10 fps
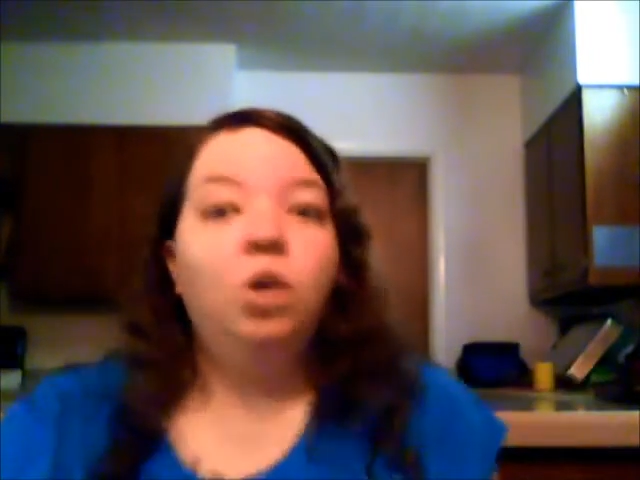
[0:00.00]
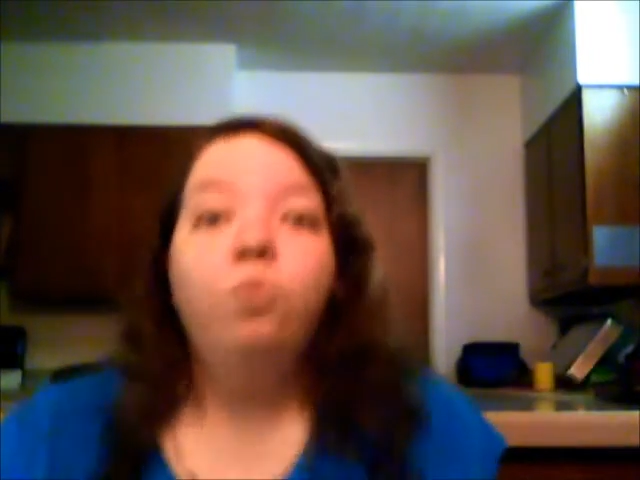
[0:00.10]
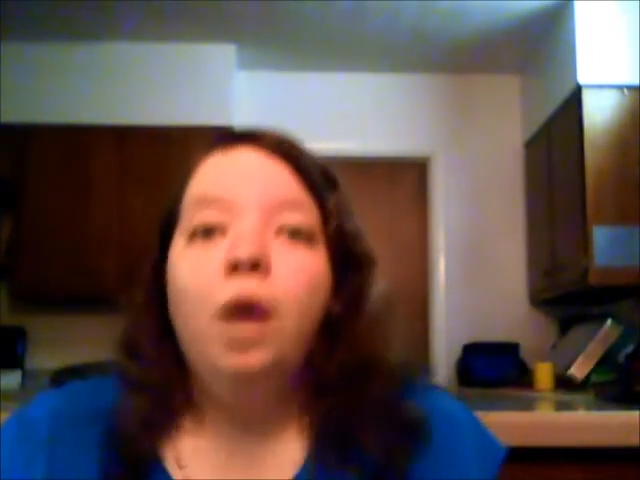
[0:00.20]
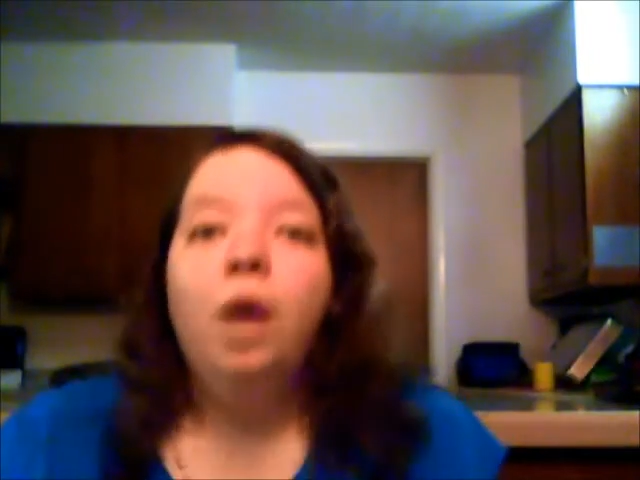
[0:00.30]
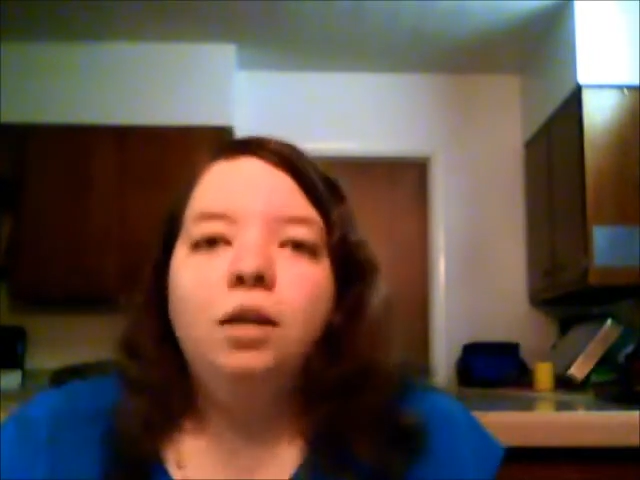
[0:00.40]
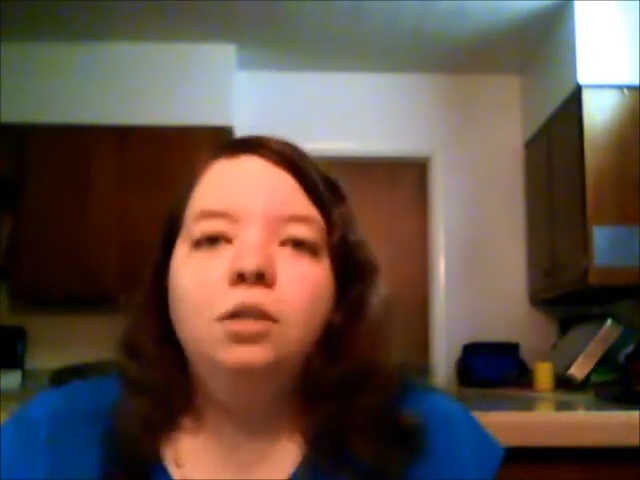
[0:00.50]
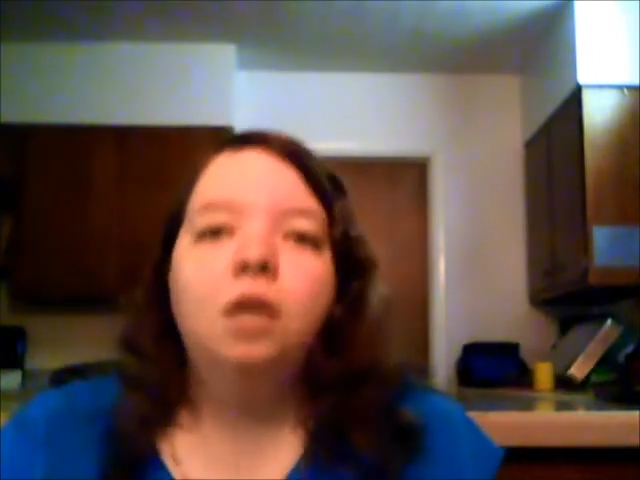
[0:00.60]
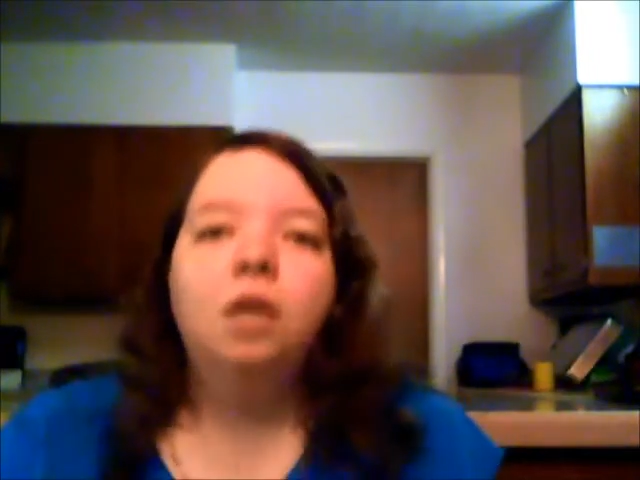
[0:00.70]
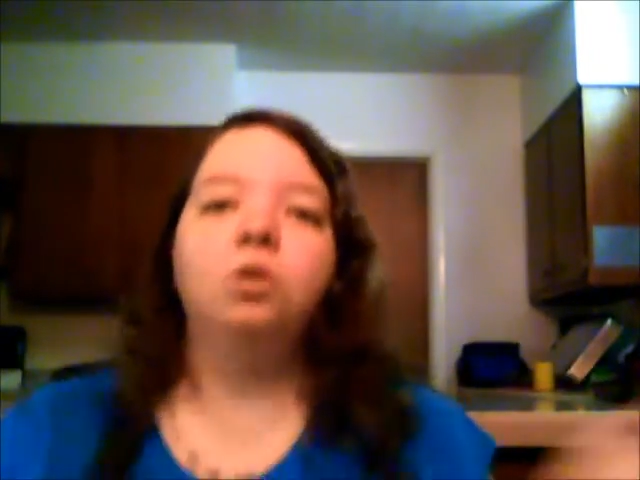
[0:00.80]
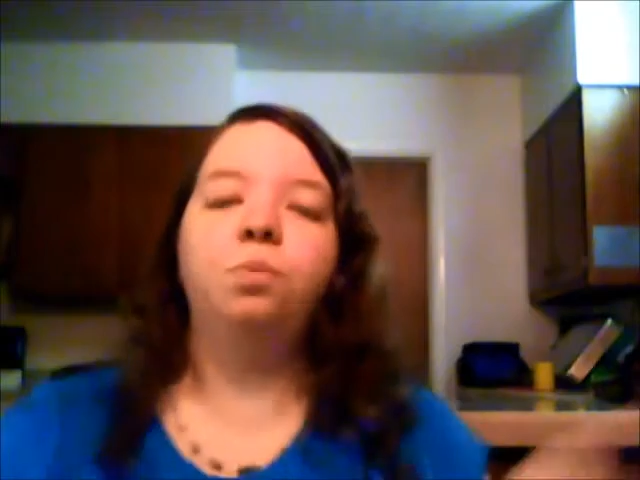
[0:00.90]
You write it
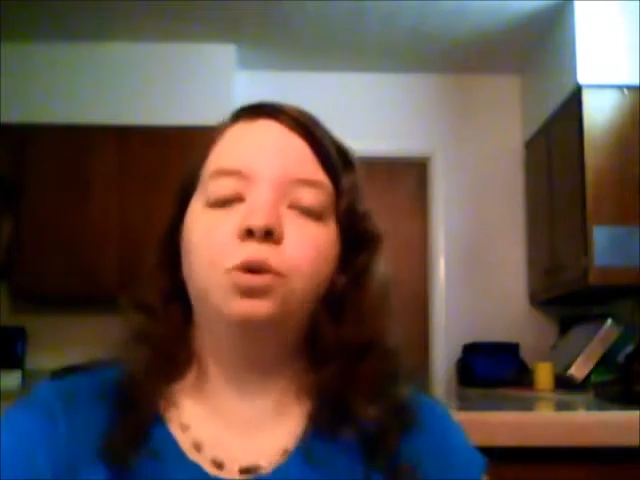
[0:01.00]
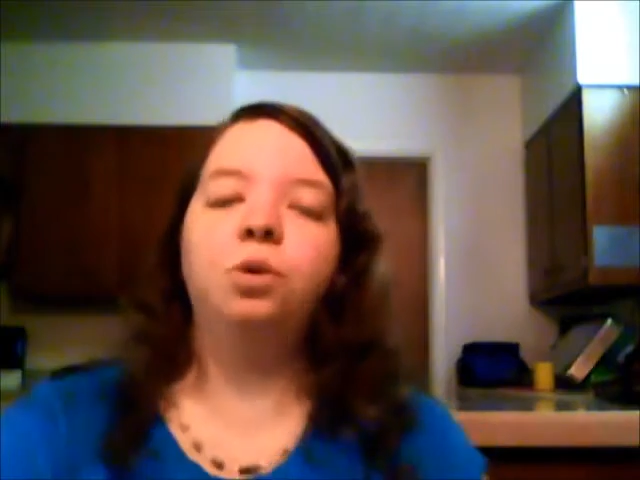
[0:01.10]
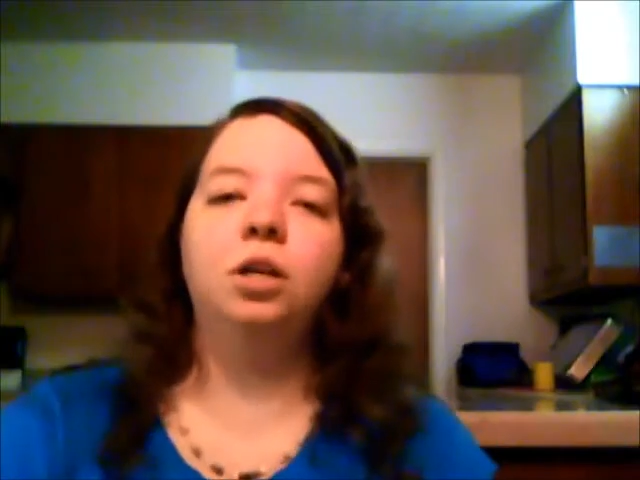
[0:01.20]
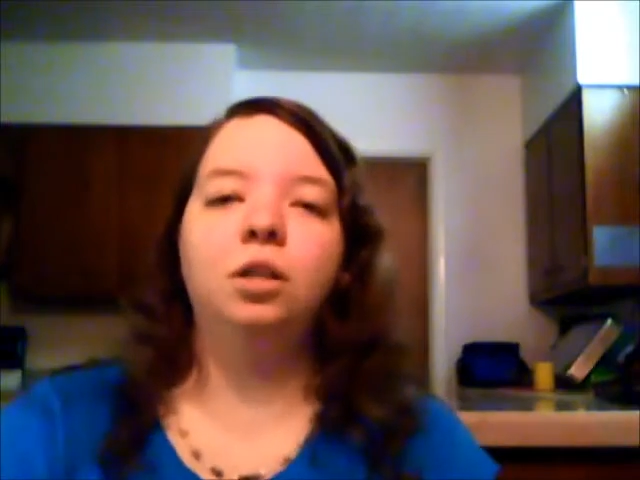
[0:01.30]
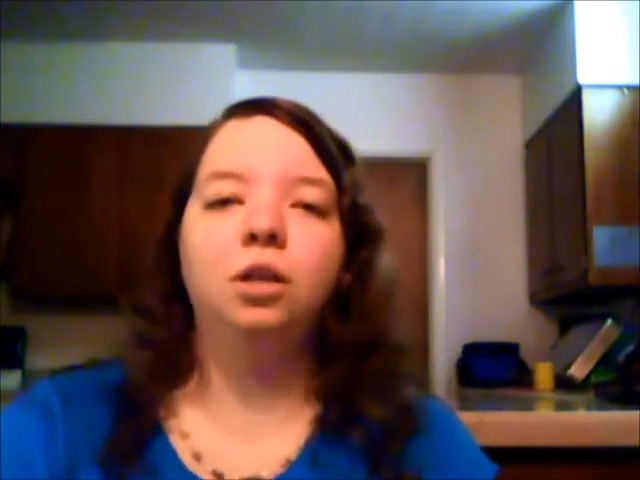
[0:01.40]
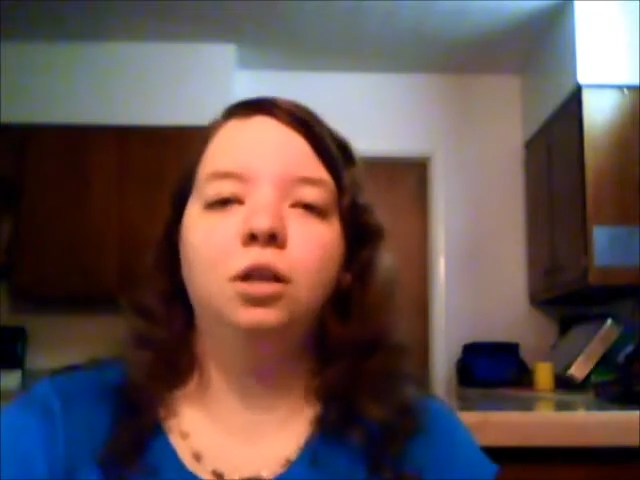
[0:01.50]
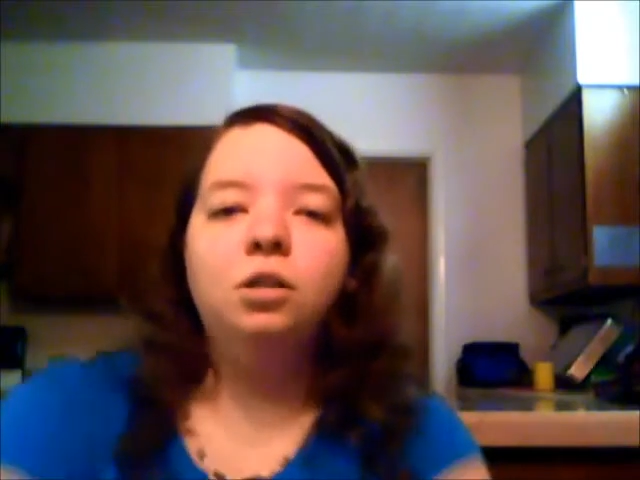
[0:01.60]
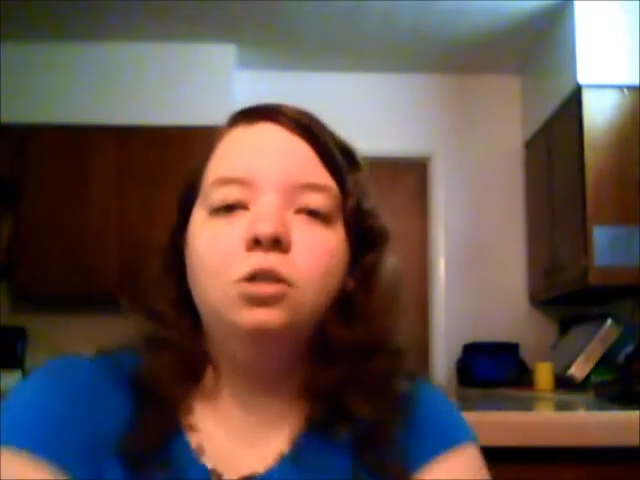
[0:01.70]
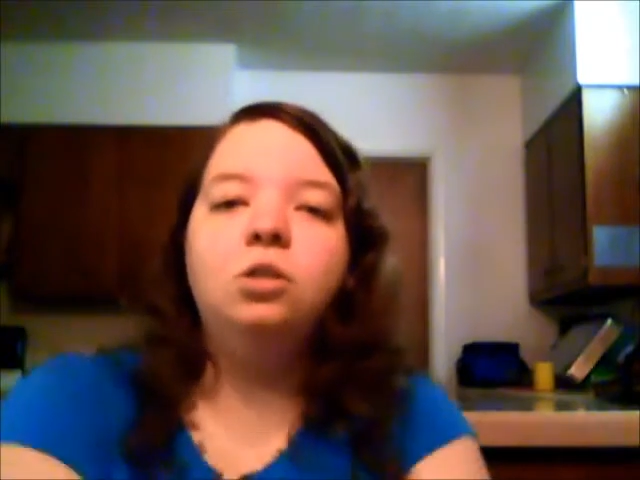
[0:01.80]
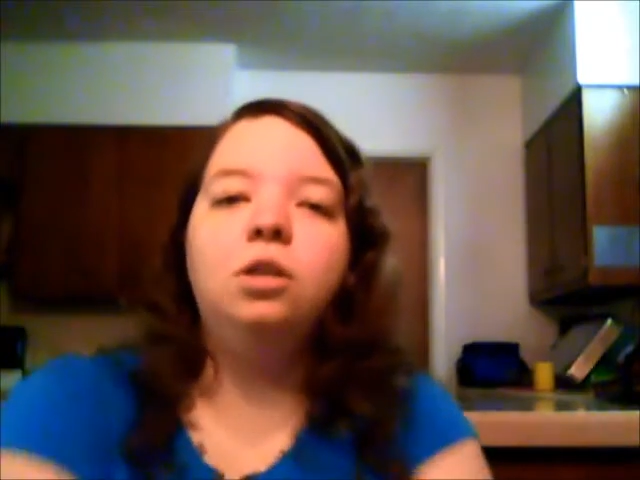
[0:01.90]
down, you put it in there,
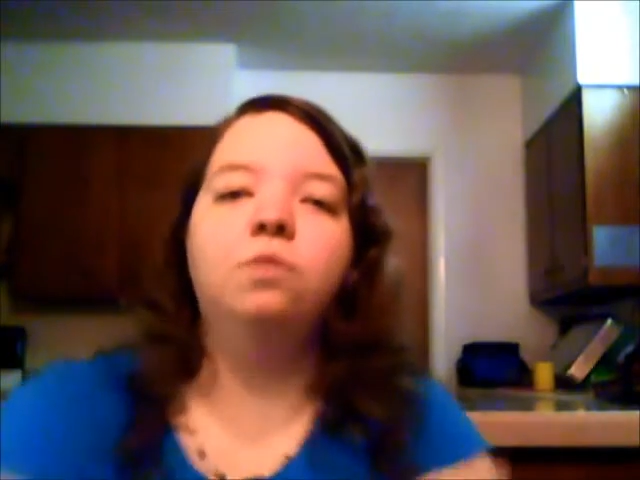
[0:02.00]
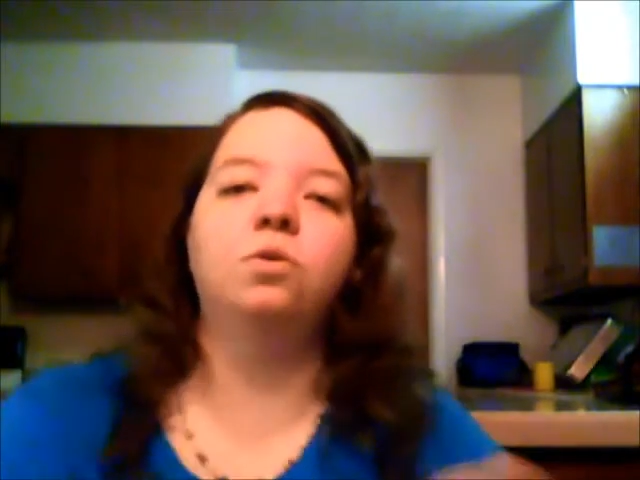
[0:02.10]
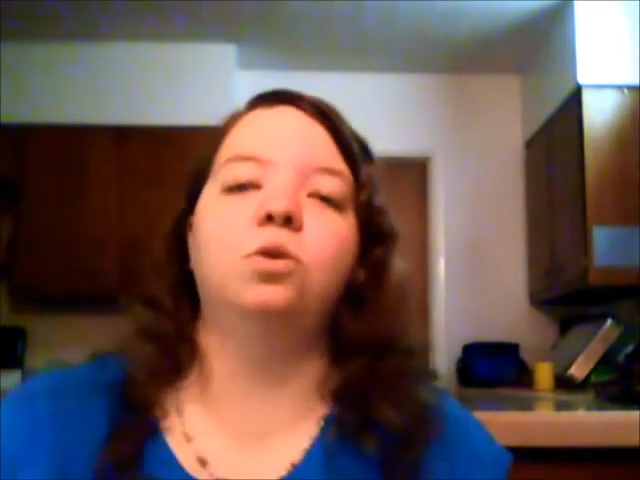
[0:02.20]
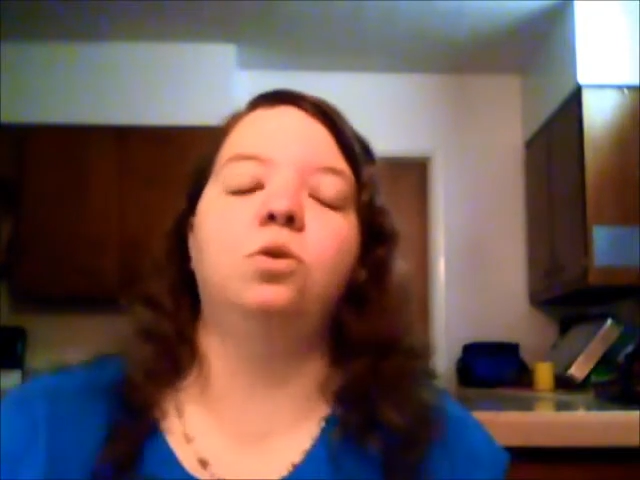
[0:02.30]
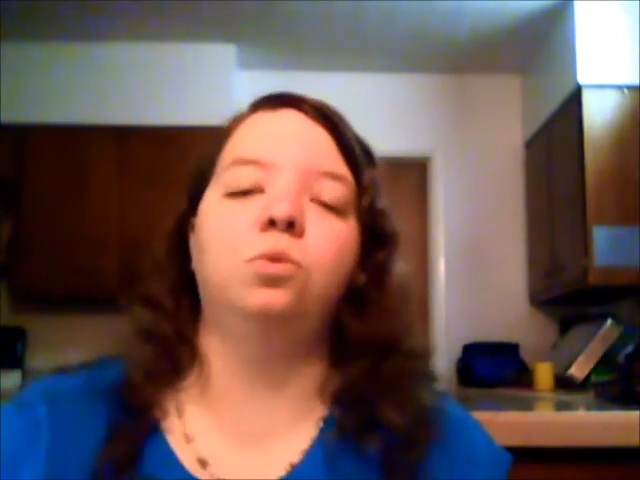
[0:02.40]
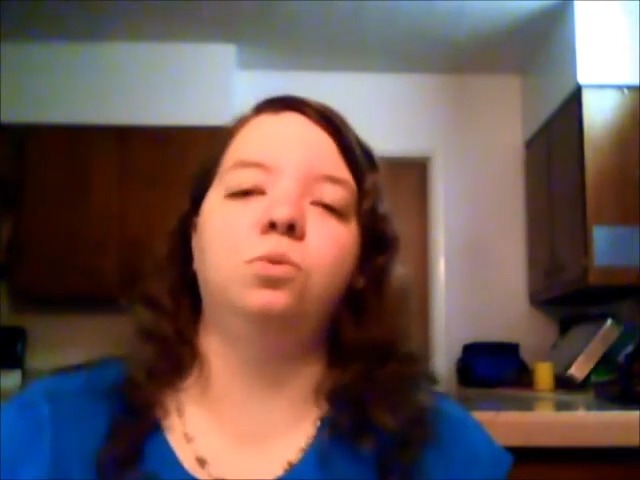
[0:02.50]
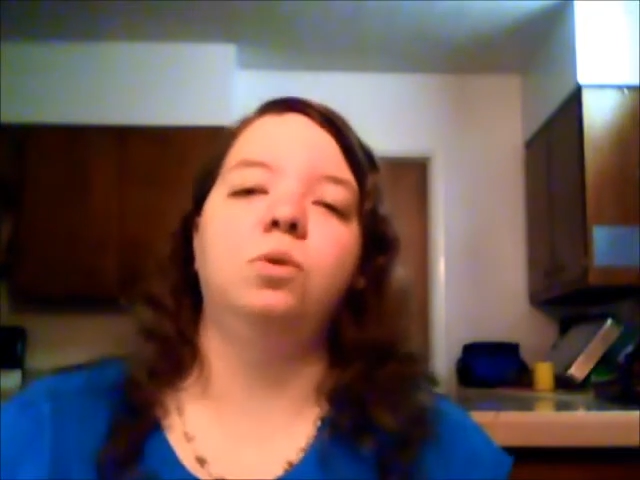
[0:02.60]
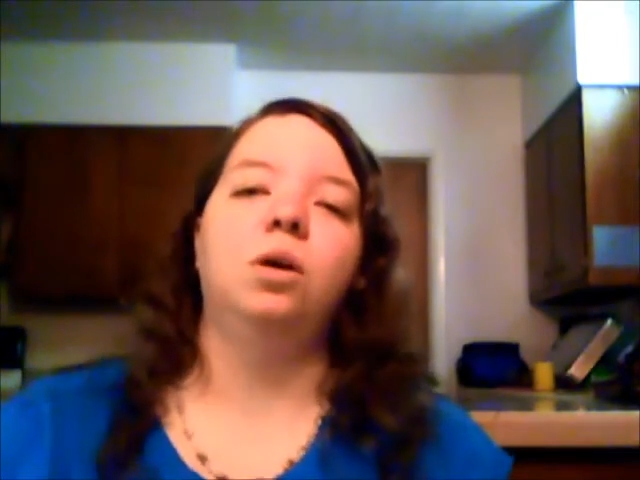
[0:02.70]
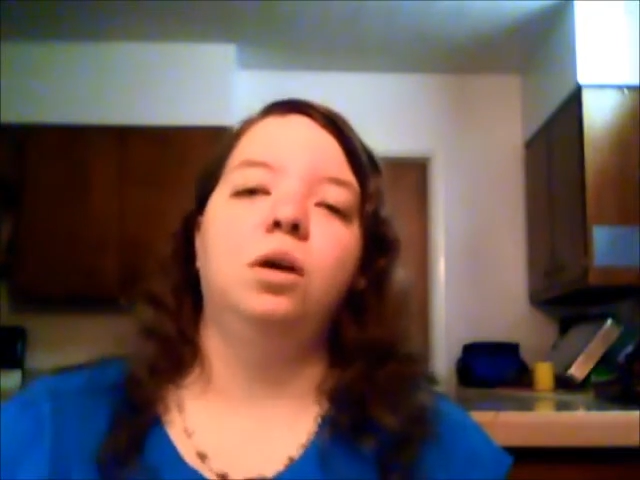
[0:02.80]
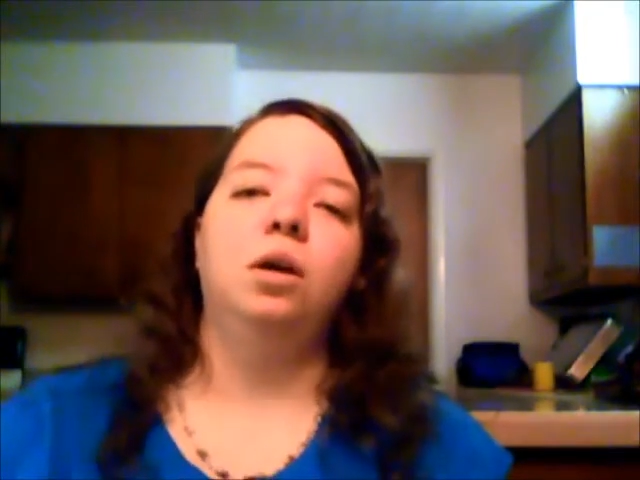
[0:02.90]
because you never know,